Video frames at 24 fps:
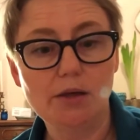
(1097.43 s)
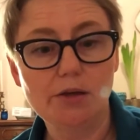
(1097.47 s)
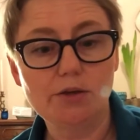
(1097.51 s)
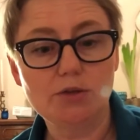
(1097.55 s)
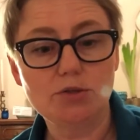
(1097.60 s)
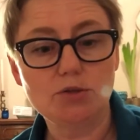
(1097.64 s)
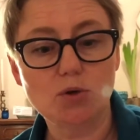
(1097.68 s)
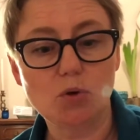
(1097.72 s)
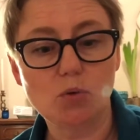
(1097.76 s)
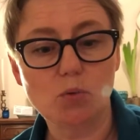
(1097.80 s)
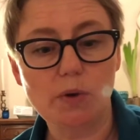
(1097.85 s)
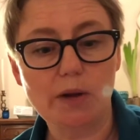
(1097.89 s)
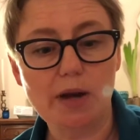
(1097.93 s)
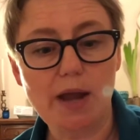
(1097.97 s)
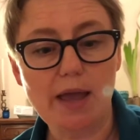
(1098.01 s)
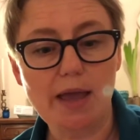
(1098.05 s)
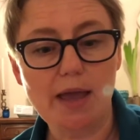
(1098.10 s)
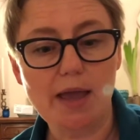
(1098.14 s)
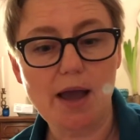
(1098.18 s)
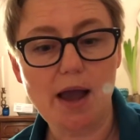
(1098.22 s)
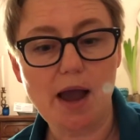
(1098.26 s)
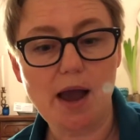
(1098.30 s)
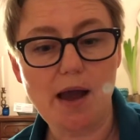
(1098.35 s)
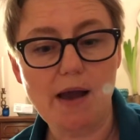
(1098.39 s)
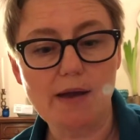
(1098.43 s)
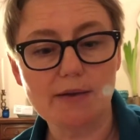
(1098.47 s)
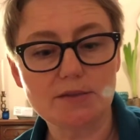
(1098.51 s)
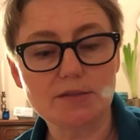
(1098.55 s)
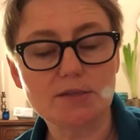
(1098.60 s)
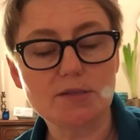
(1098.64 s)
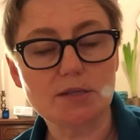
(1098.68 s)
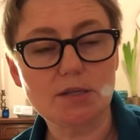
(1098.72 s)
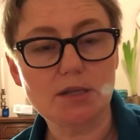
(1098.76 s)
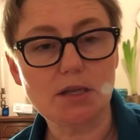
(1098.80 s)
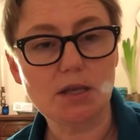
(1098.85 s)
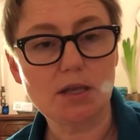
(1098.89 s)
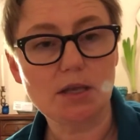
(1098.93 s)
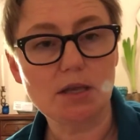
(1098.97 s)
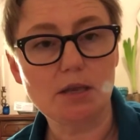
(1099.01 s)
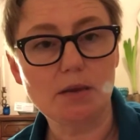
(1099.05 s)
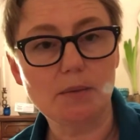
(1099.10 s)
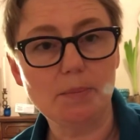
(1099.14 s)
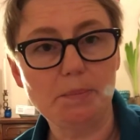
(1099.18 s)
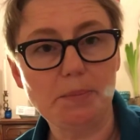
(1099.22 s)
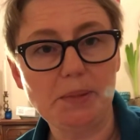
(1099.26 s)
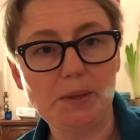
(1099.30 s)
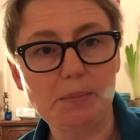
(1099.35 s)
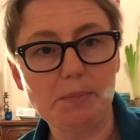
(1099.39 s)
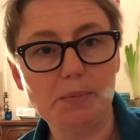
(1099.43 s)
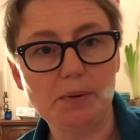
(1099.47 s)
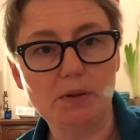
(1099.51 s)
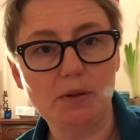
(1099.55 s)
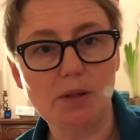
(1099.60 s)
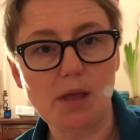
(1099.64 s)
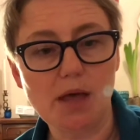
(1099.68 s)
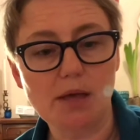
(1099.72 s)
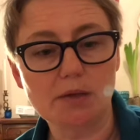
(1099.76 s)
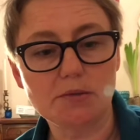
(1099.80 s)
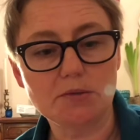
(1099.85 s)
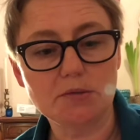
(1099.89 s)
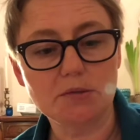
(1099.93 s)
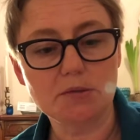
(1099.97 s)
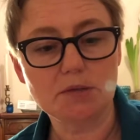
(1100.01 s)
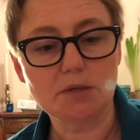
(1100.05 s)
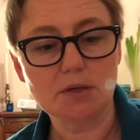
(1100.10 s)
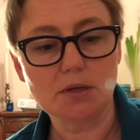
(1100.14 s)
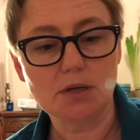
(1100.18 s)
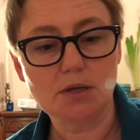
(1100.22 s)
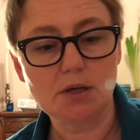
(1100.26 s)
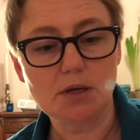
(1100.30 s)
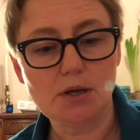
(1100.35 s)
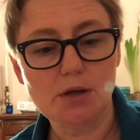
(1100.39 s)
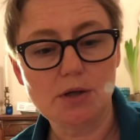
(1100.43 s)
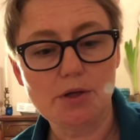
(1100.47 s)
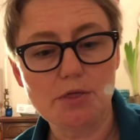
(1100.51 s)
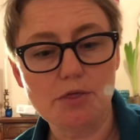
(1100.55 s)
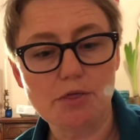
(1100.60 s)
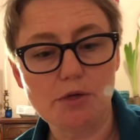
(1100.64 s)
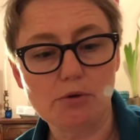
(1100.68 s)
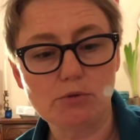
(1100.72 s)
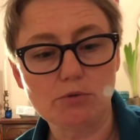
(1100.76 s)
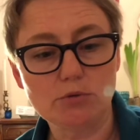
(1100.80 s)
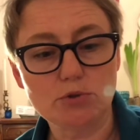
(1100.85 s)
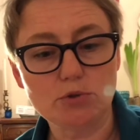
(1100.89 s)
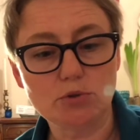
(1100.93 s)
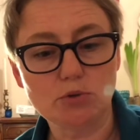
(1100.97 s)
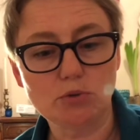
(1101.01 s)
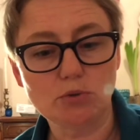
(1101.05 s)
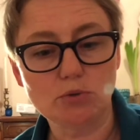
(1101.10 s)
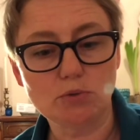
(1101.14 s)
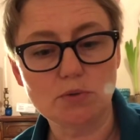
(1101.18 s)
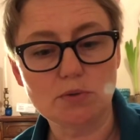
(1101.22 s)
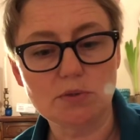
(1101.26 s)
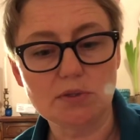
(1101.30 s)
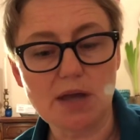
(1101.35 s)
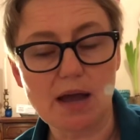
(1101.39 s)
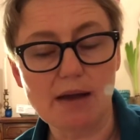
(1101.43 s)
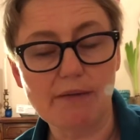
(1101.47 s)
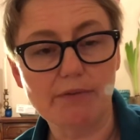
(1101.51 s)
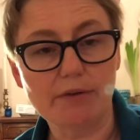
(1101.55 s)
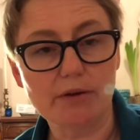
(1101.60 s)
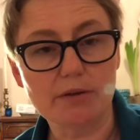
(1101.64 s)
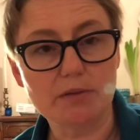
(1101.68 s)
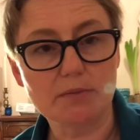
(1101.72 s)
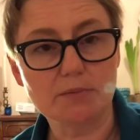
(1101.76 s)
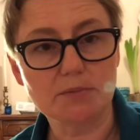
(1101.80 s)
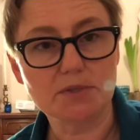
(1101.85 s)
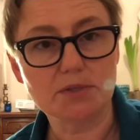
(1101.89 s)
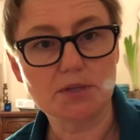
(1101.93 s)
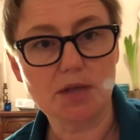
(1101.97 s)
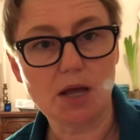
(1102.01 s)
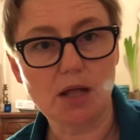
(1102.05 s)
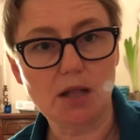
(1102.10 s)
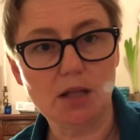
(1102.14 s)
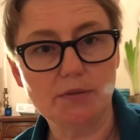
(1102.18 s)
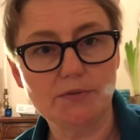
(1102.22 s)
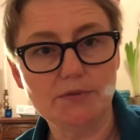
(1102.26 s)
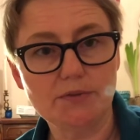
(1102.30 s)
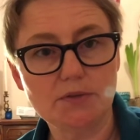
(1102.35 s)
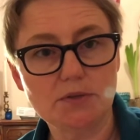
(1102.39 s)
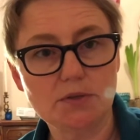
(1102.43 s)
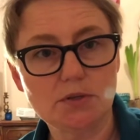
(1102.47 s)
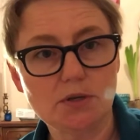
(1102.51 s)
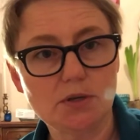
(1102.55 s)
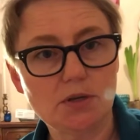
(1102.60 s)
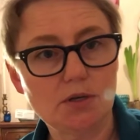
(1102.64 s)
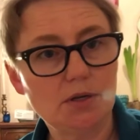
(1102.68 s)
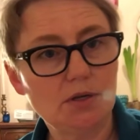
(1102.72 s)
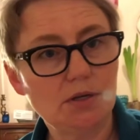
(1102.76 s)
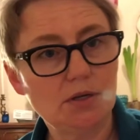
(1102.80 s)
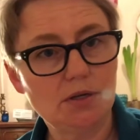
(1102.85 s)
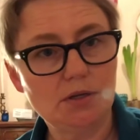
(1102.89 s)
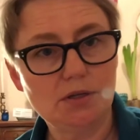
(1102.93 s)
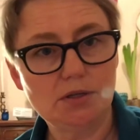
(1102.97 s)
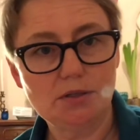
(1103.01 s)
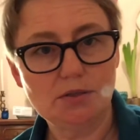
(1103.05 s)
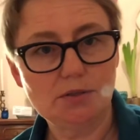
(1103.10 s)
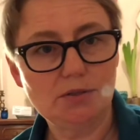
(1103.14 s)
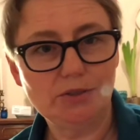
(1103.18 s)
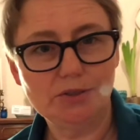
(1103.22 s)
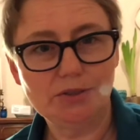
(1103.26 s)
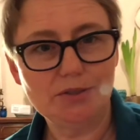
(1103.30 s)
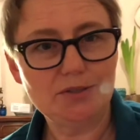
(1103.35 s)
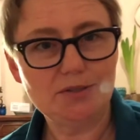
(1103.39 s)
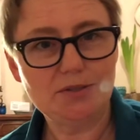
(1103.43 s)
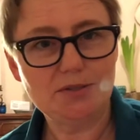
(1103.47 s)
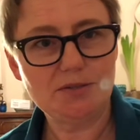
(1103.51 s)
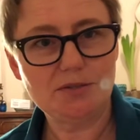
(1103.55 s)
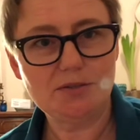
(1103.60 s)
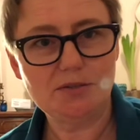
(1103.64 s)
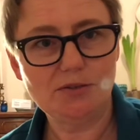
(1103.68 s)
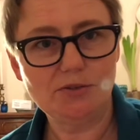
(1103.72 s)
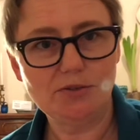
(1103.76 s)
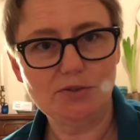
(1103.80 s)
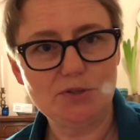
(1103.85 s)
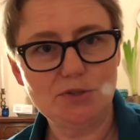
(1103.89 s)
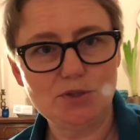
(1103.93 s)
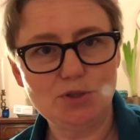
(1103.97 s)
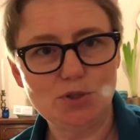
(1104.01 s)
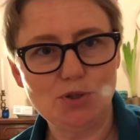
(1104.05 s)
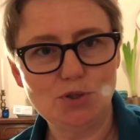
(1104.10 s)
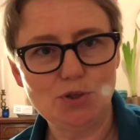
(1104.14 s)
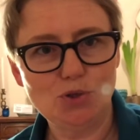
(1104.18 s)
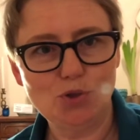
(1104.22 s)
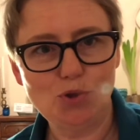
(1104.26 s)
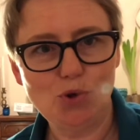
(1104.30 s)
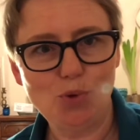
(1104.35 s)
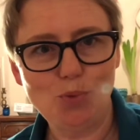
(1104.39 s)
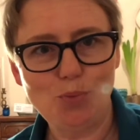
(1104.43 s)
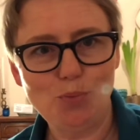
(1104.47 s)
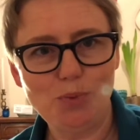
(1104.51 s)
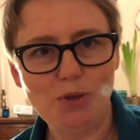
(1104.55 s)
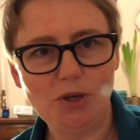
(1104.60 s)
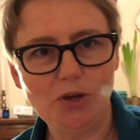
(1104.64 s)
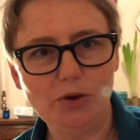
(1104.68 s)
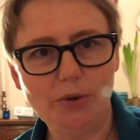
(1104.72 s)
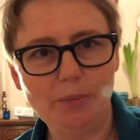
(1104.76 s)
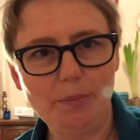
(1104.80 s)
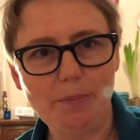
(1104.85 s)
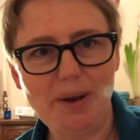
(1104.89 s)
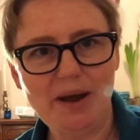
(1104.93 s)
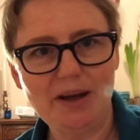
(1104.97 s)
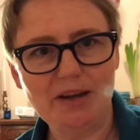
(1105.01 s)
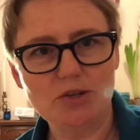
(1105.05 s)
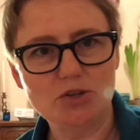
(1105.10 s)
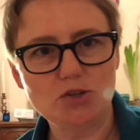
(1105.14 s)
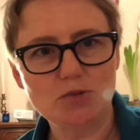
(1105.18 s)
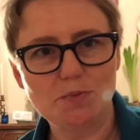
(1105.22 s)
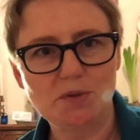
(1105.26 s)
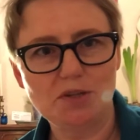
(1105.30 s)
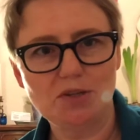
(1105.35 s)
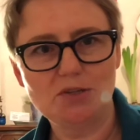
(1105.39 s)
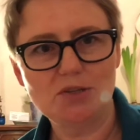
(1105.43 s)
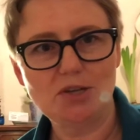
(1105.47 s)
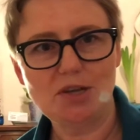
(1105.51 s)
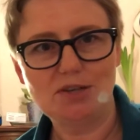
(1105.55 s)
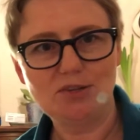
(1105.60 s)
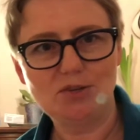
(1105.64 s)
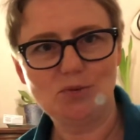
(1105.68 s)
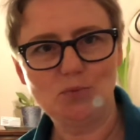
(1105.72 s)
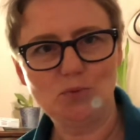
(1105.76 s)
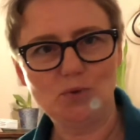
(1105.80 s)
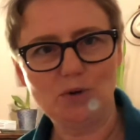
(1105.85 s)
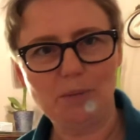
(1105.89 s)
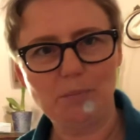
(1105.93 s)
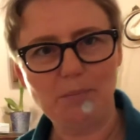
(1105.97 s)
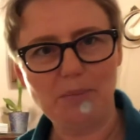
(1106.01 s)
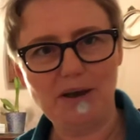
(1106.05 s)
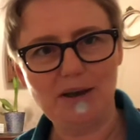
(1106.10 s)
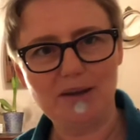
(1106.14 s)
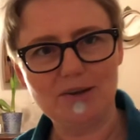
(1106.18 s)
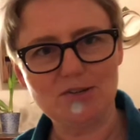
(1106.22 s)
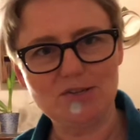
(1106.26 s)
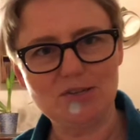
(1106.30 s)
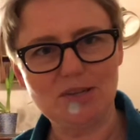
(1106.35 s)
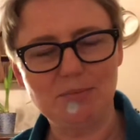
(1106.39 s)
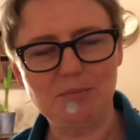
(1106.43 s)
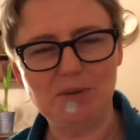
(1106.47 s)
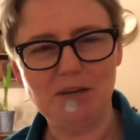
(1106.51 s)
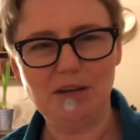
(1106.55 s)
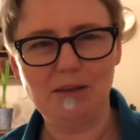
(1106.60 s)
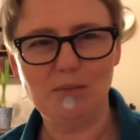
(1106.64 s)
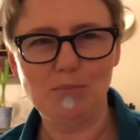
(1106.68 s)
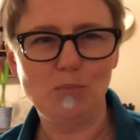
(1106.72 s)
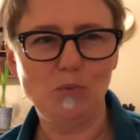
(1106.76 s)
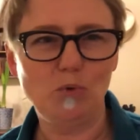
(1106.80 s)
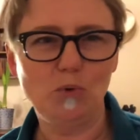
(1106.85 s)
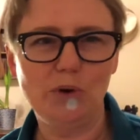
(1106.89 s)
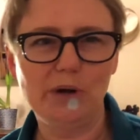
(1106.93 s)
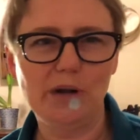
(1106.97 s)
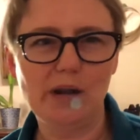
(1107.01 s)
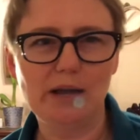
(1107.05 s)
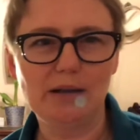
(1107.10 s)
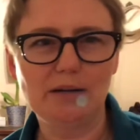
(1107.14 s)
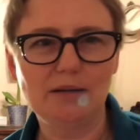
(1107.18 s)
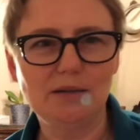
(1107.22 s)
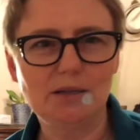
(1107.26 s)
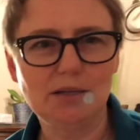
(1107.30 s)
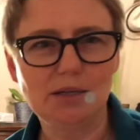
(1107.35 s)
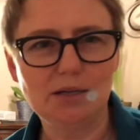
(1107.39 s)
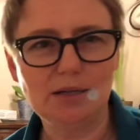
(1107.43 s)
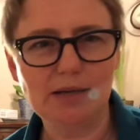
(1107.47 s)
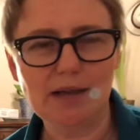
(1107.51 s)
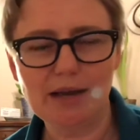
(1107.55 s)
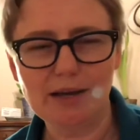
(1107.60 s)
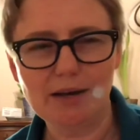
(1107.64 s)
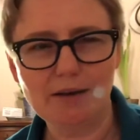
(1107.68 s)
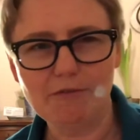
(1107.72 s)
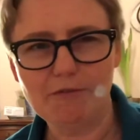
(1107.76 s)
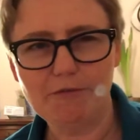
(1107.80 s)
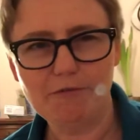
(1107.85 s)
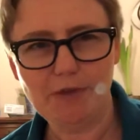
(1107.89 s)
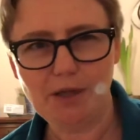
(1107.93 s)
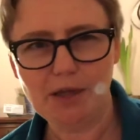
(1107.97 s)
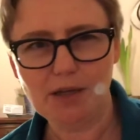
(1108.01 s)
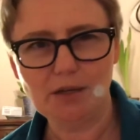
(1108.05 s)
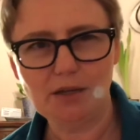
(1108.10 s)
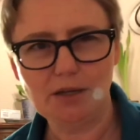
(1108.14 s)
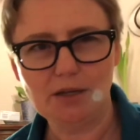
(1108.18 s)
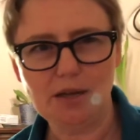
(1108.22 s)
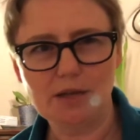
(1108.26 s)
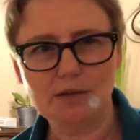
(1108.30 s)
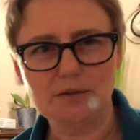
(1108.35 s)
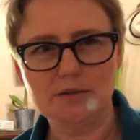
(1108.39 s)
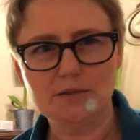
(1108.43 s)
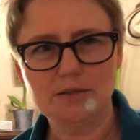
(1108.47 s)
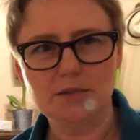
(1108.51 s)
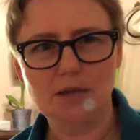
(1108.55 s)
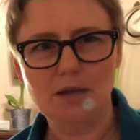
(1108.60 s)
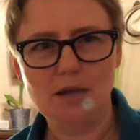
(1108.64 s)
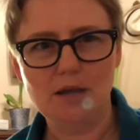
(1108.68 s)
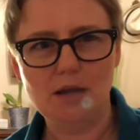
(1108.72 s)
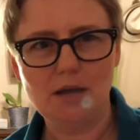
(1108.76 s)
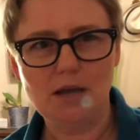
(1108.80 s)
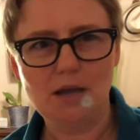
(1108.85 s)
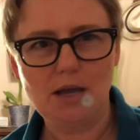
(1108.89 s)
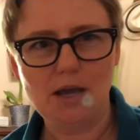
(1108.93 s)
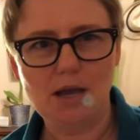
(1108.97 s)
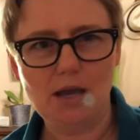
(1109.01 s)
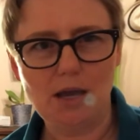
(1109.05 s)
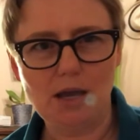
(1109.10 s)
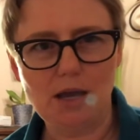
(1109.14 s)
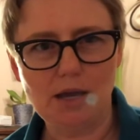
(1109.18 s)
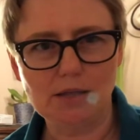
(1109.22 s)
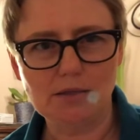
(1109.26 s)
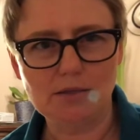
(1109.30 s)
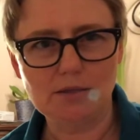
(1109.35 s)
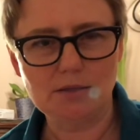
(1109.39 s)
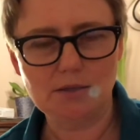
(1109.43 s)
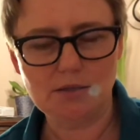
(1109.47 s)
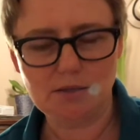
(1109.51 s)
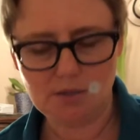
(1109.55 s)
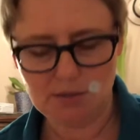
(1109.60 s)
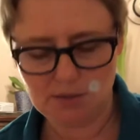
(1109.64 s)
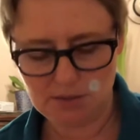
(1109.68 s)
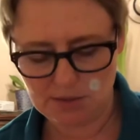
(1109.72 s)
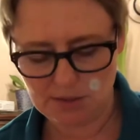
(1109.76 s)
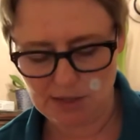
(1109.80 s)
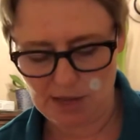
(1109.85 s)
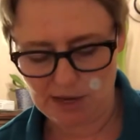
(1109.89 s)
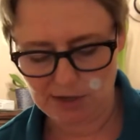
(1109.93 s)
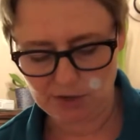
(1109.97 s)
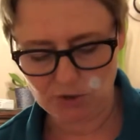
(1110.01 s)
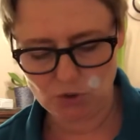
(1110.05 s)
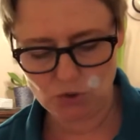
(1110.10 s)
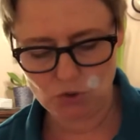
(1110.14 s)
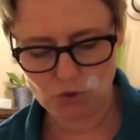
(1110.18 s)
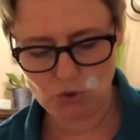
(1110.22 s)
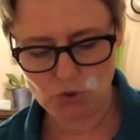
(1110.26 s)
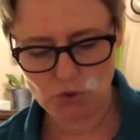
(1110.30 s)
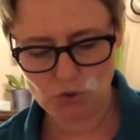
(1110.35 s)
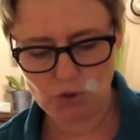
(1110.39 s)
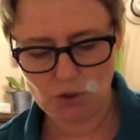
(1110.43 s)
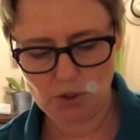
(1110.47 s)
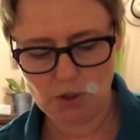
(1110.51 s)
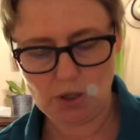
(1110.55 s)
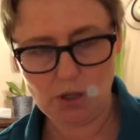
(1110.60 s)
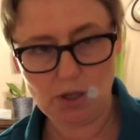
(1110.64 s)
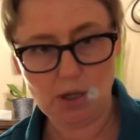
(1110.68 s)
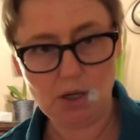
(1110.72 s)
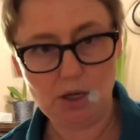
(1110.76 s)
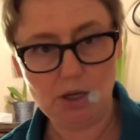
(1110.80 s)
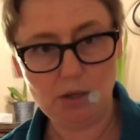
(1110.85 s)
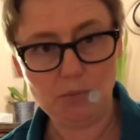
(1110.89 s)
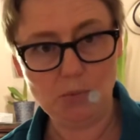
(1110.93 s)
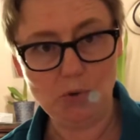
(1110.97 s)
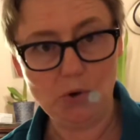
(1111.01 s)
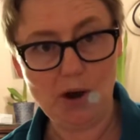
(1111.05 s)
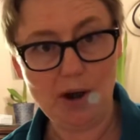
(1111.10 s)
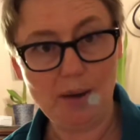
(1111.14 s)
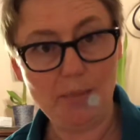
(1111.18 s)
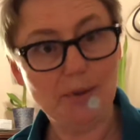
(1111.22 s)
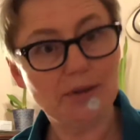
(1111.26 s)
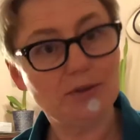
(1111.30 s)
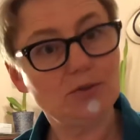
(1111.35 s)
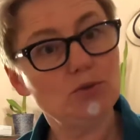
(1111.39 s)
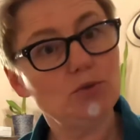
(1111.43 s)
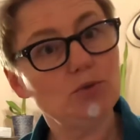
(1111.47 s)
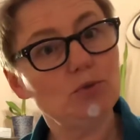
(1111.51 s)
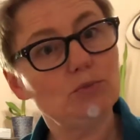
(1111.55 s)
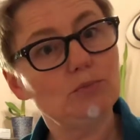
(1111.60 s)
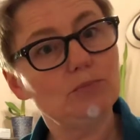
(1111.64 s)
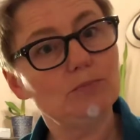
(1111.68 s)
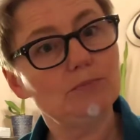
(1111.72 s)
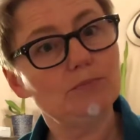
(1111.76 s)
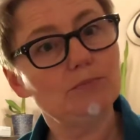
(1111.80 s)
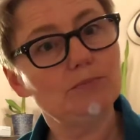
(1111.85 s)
So when I see people as those who suffer themselves, there is no bigger punishment. I don't want to punish them anymore, not offended as such anymore. How about you?